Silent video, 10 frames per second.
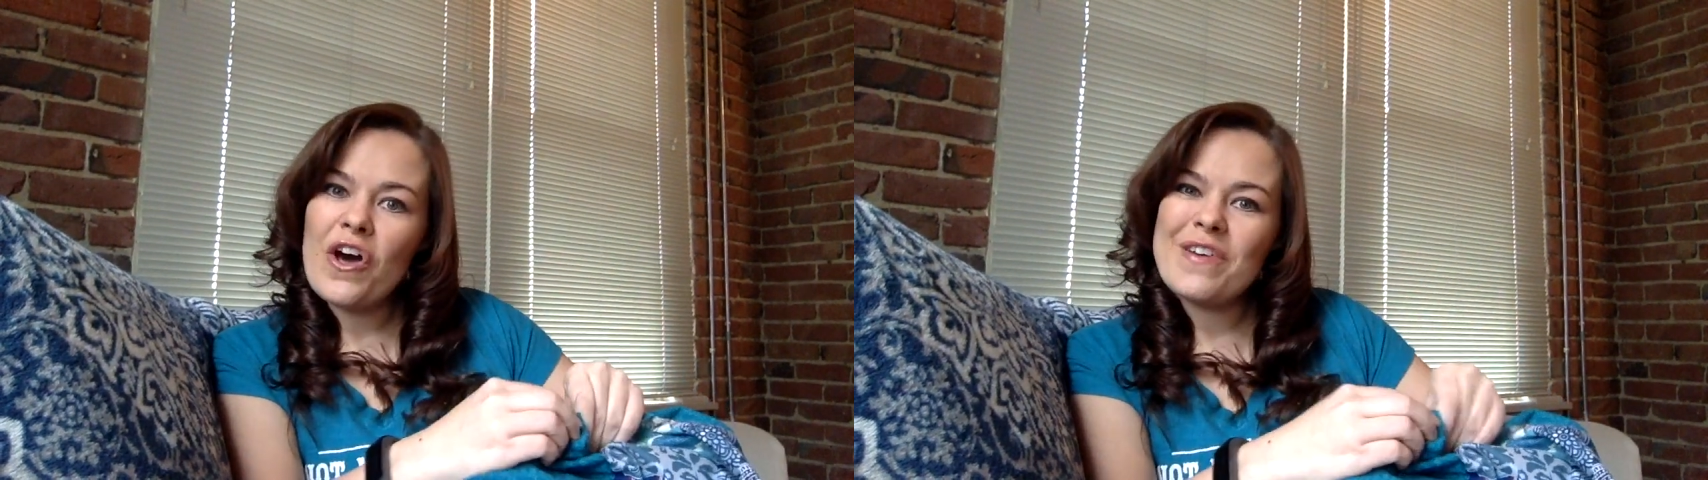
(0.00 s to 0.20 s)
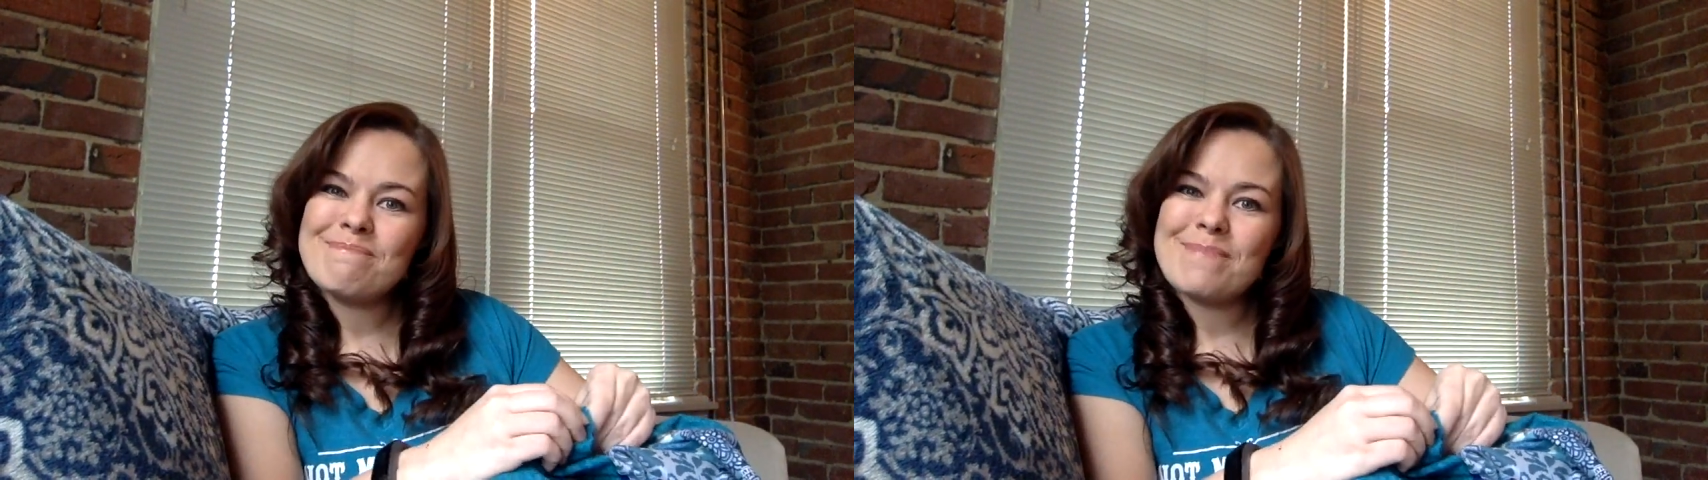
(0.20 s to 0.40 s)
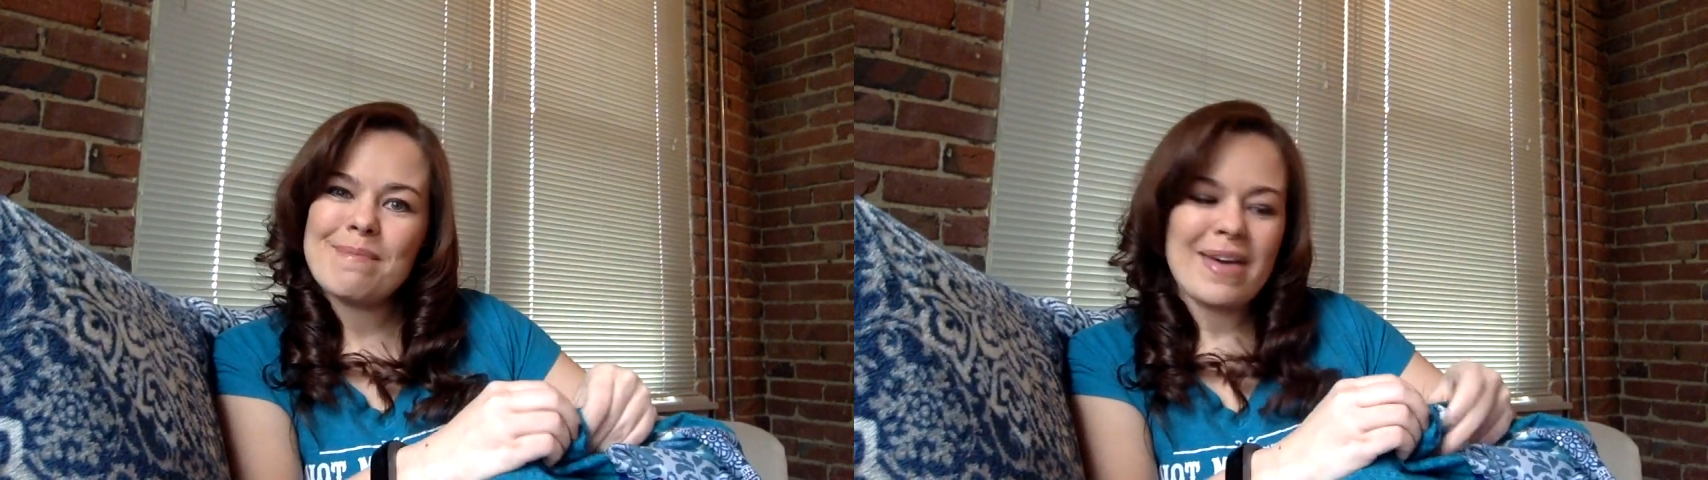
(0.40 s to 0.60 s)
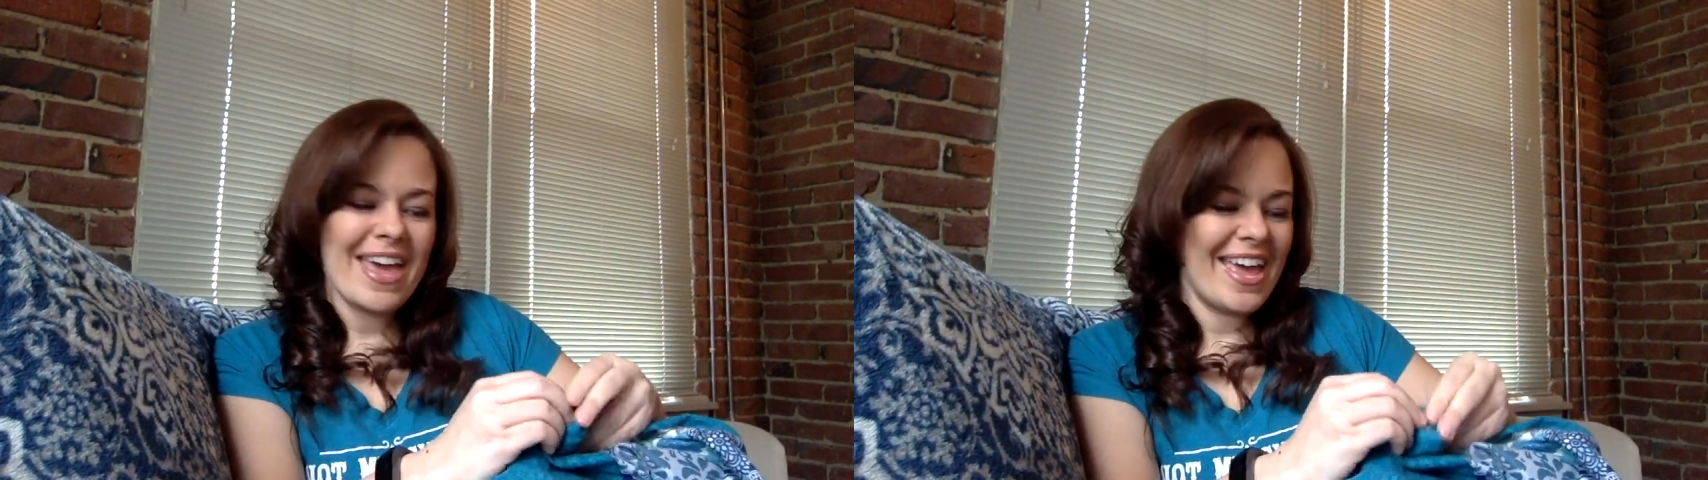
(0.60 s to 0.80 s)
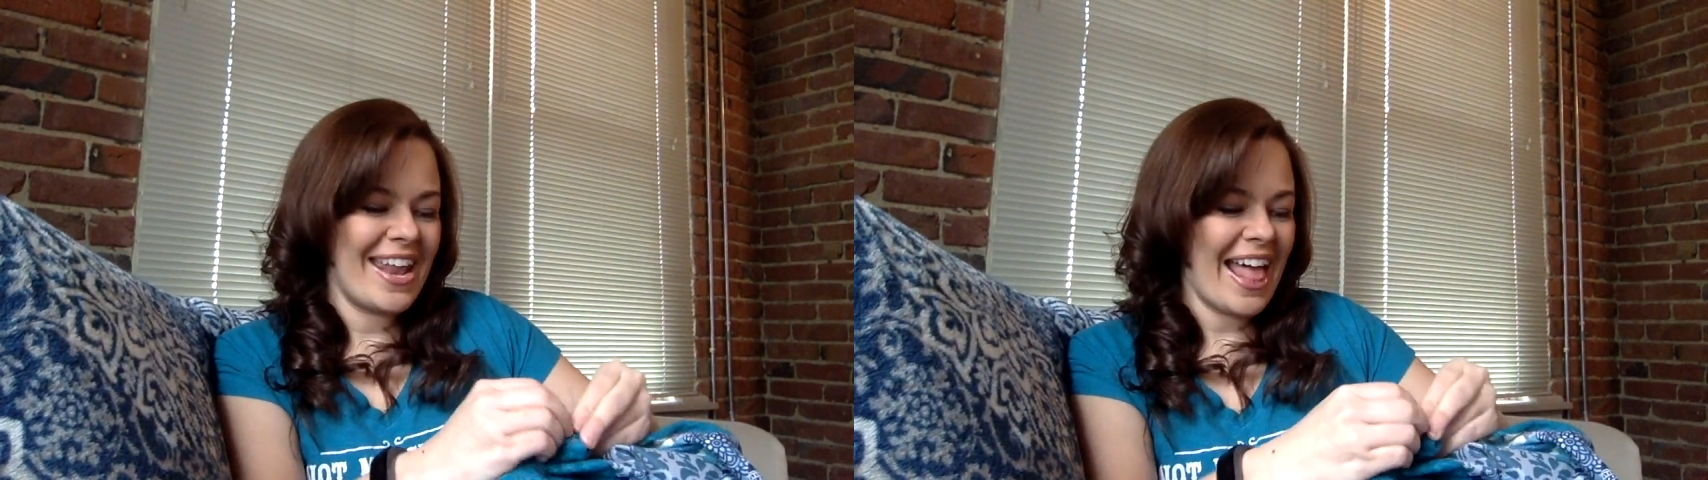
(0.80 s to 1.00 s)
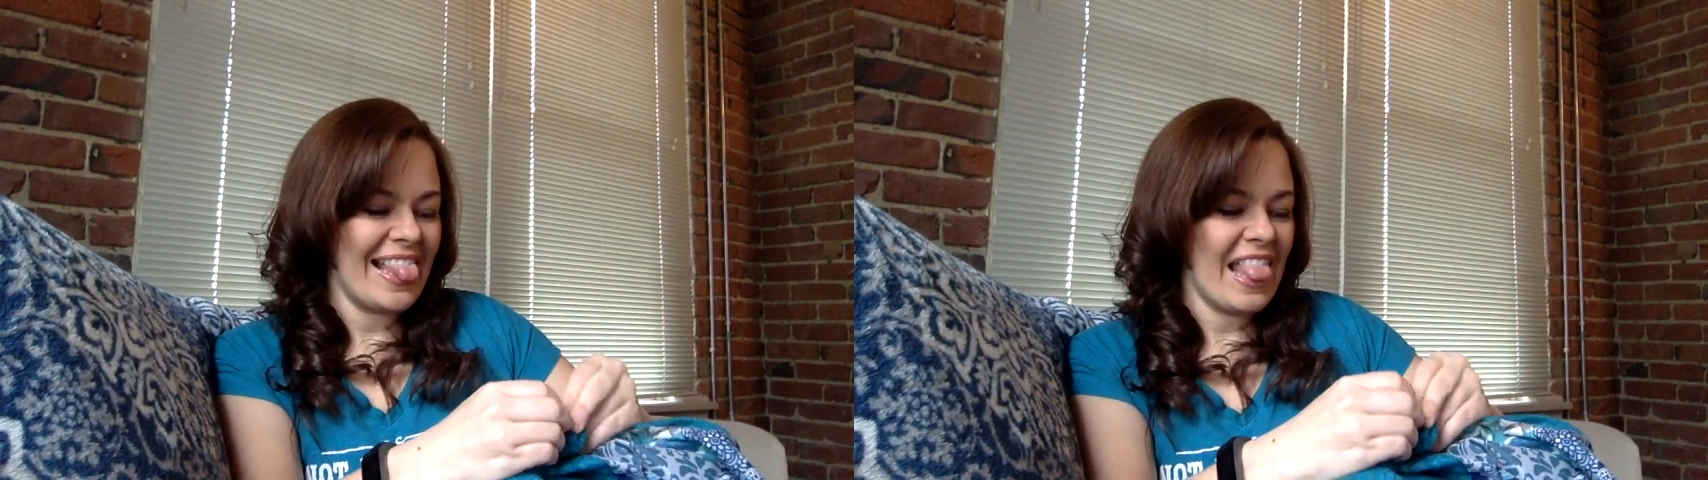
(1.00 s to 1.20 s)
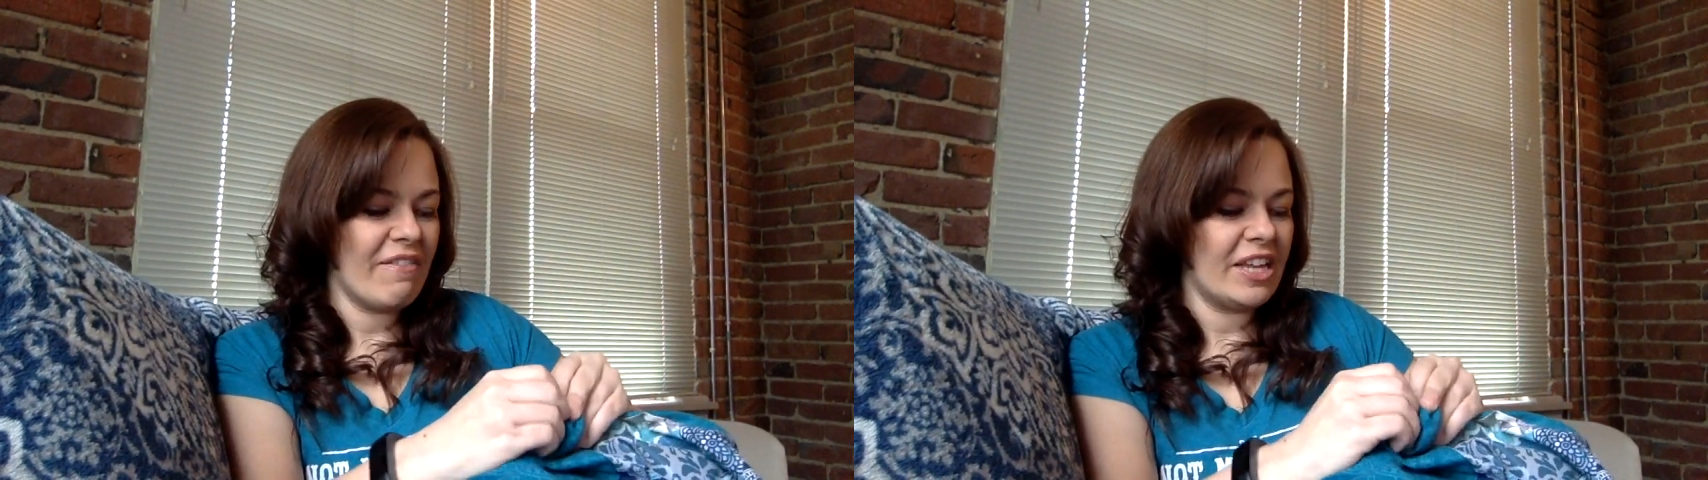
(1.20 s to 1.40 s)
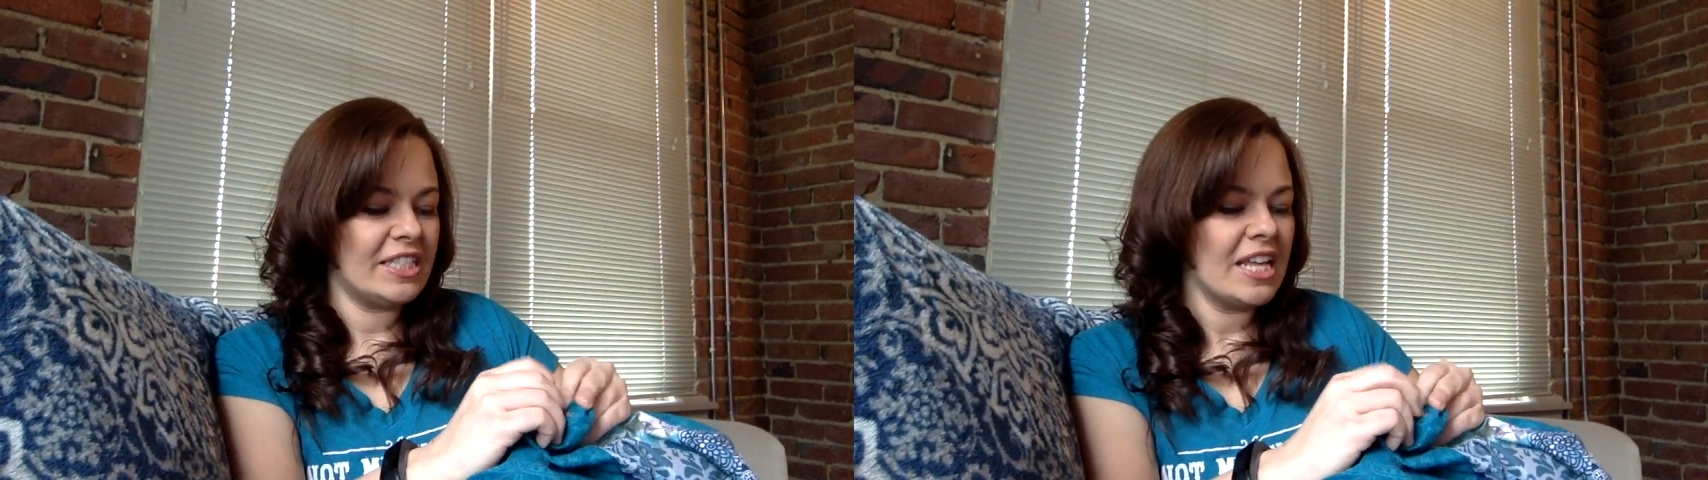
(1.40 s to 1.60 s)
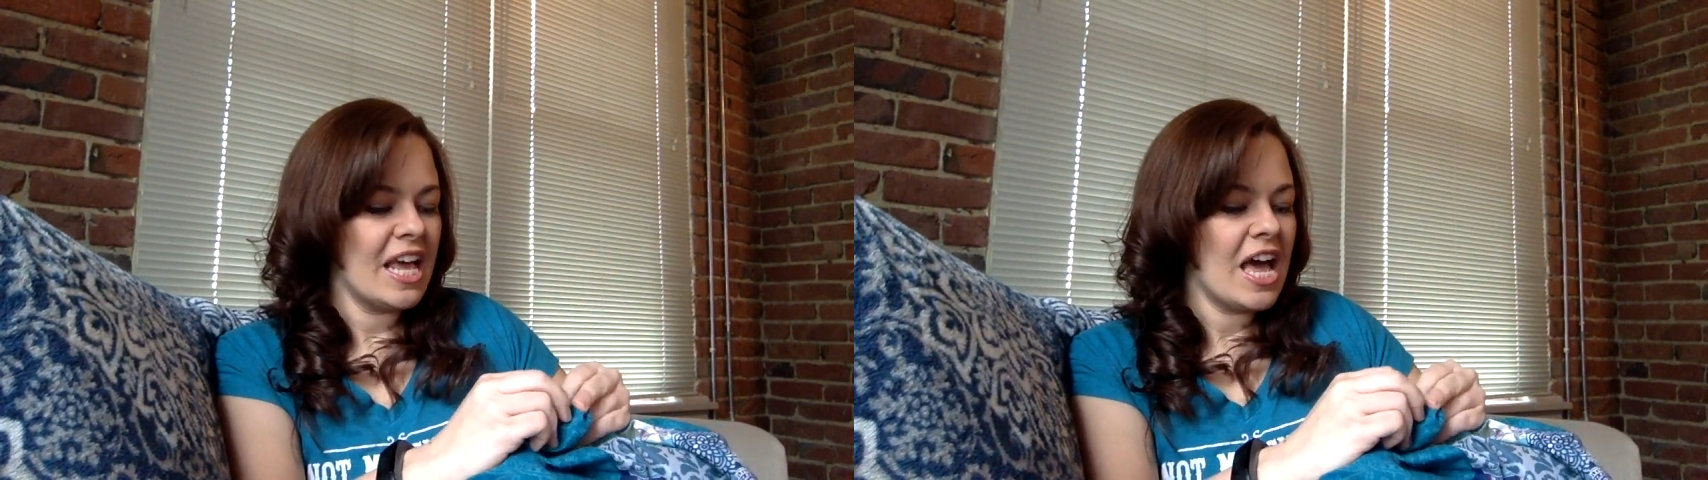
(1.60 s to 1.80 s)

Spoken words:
on my bed. I love it.